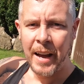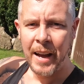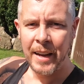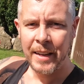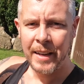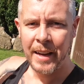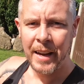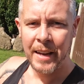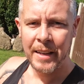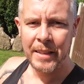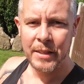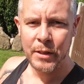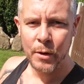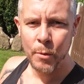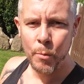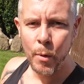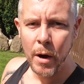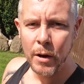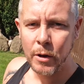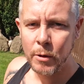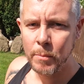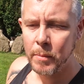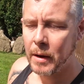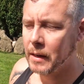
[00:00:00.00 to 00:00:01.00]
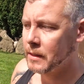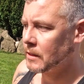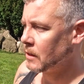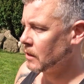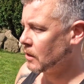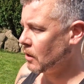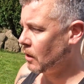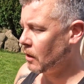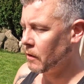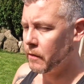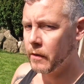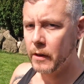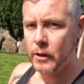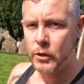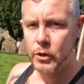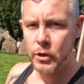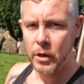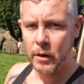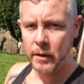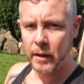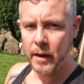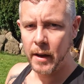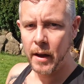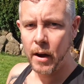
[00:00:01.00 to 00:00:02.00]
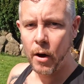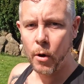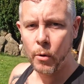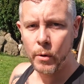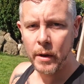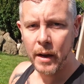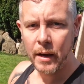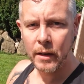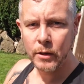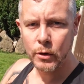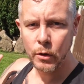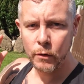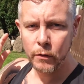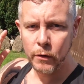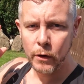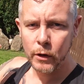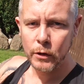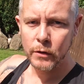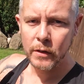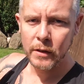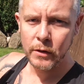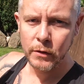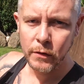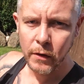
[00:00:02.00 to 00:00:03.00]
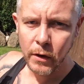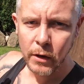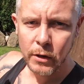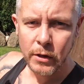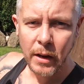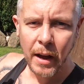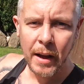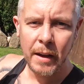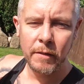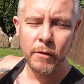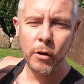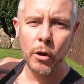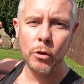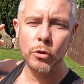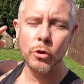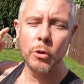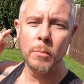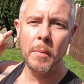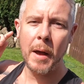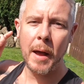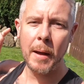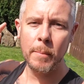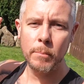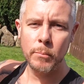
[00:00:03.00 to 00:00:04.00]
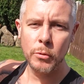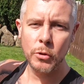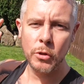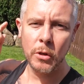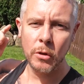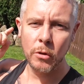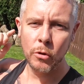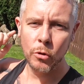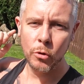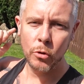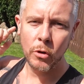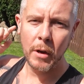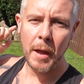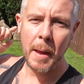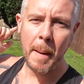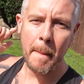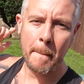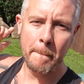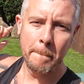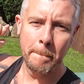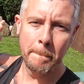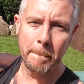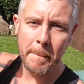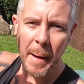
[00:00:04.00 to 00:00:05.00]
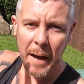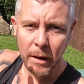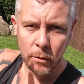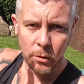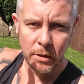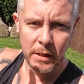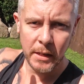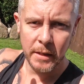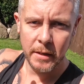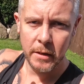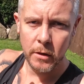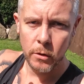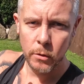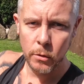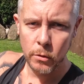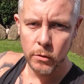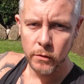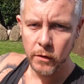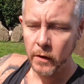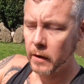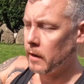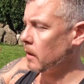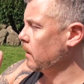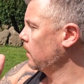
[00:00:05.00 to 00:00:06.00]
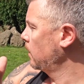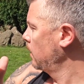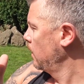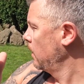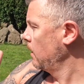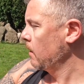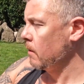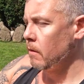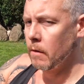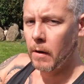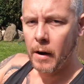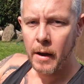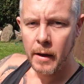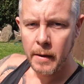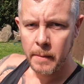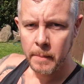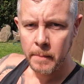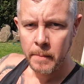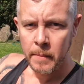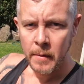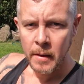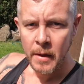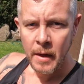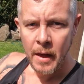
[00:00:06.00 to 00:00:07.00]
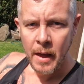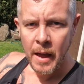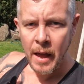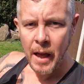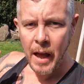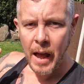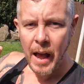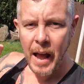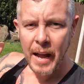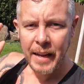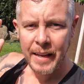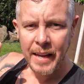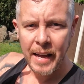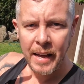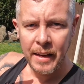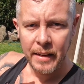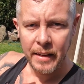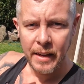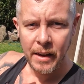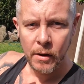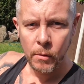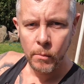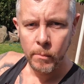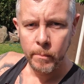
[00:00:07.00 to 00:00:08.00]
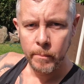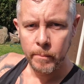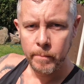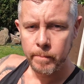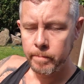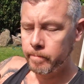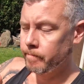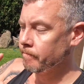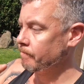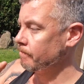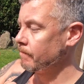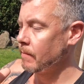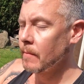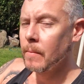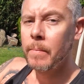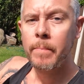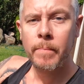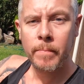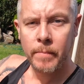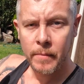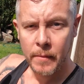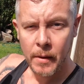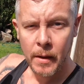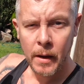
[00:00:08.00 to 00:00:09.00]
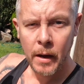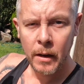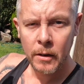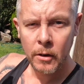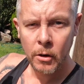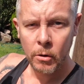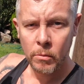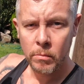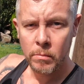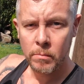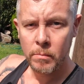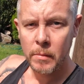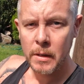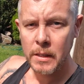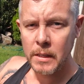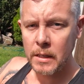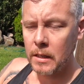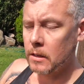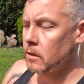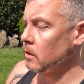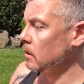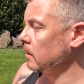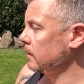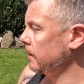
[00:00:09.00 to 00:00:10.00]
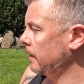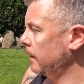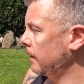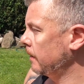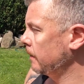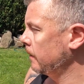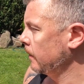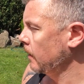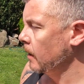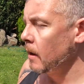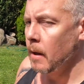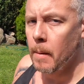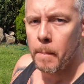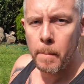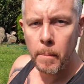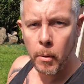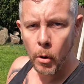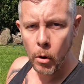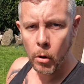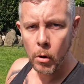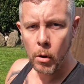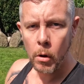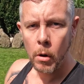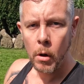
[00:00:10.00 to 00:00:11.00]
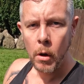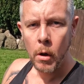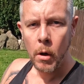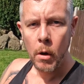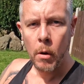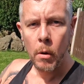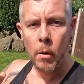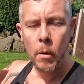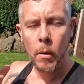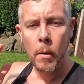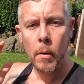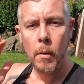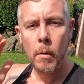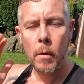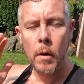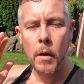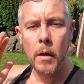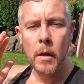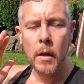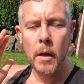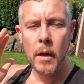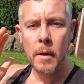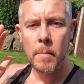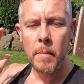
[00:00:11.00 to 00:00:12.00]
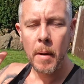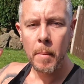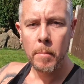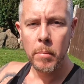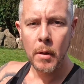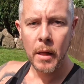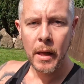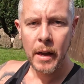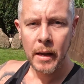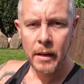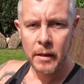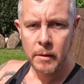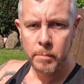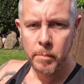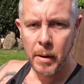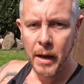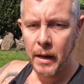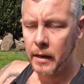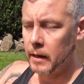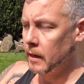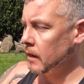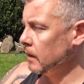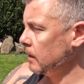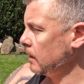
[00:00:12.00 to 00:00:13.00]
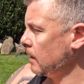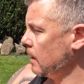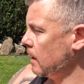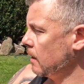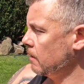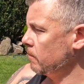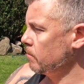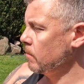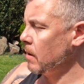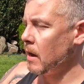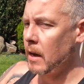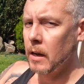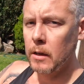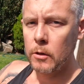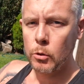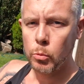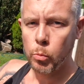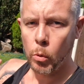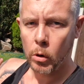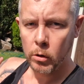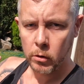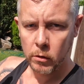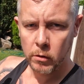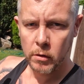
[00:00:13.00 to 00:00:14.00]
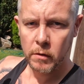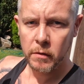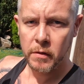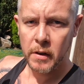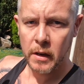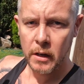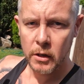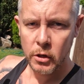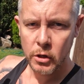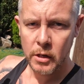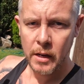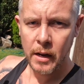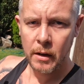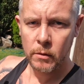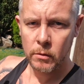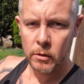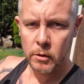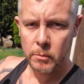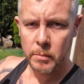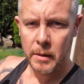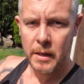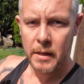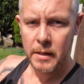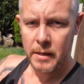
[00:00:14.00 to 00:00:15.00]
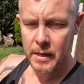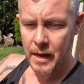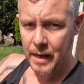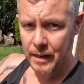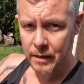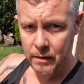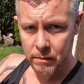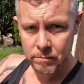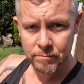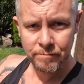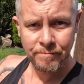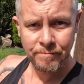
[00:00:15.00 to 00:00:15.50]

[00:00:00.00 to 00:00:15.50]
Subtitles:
Hi guys, and welcome back to Koi Fish Johnny. Okay, so first things first, I've got some absolutely belting news for you, right? I can't count. I know, mystical, isn't it? But in my blind panic, I've marked one of the fish down as being dead.